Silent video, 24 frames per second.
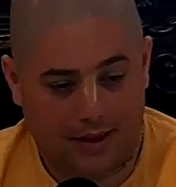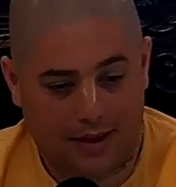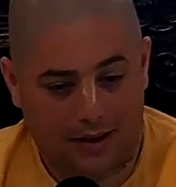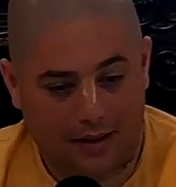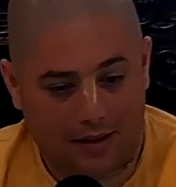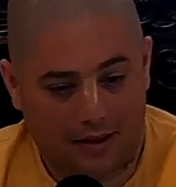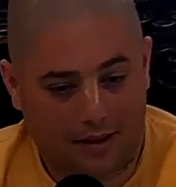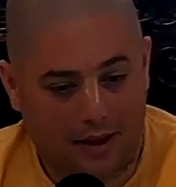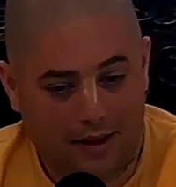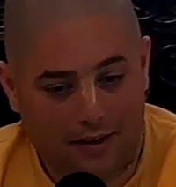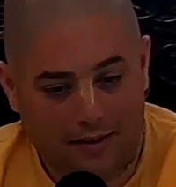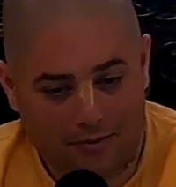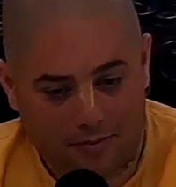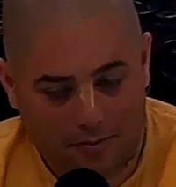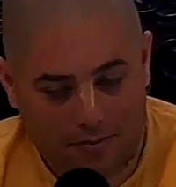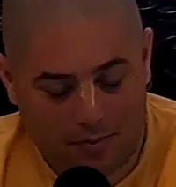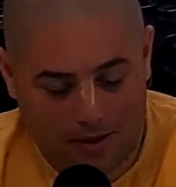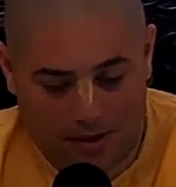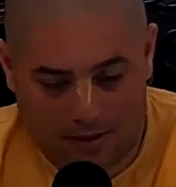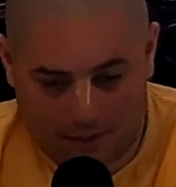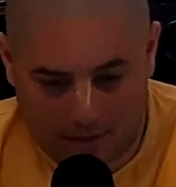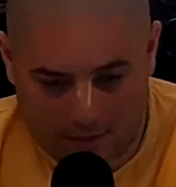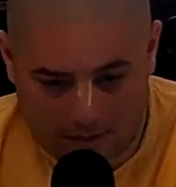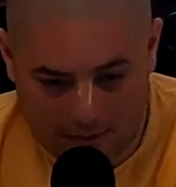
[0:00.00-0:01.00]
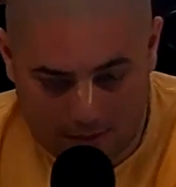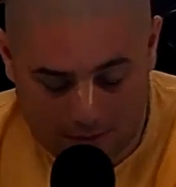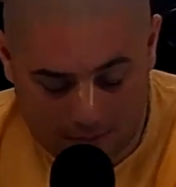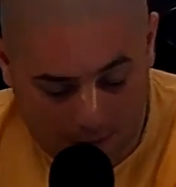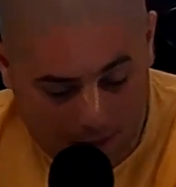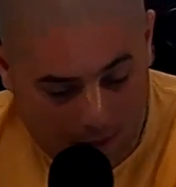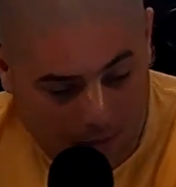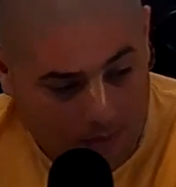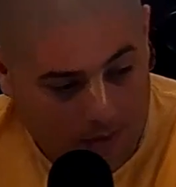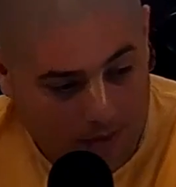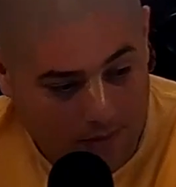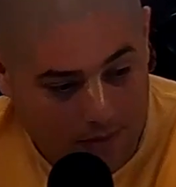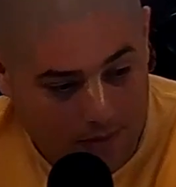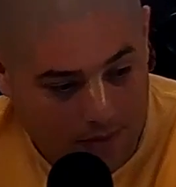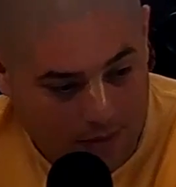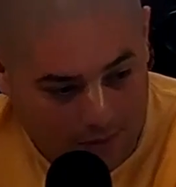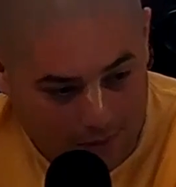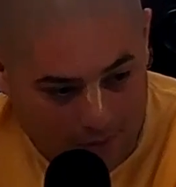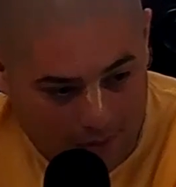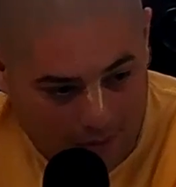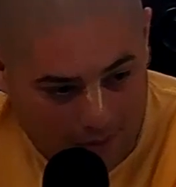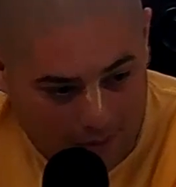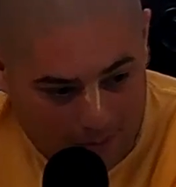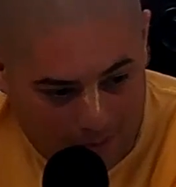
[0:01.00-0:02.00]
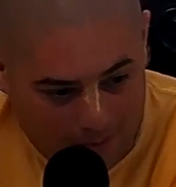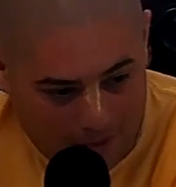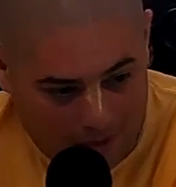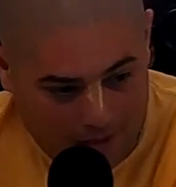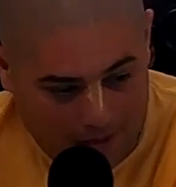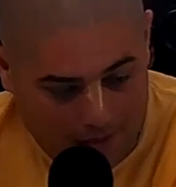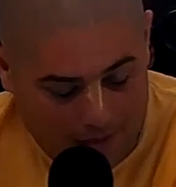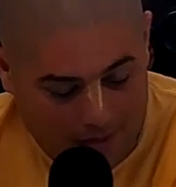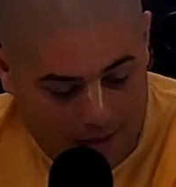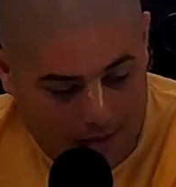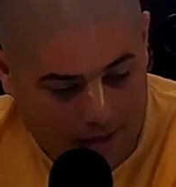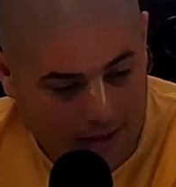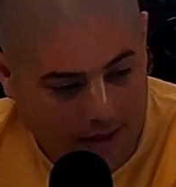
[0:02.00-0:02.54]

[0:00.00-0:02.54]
that a lot of parents, maybe even devotee parents,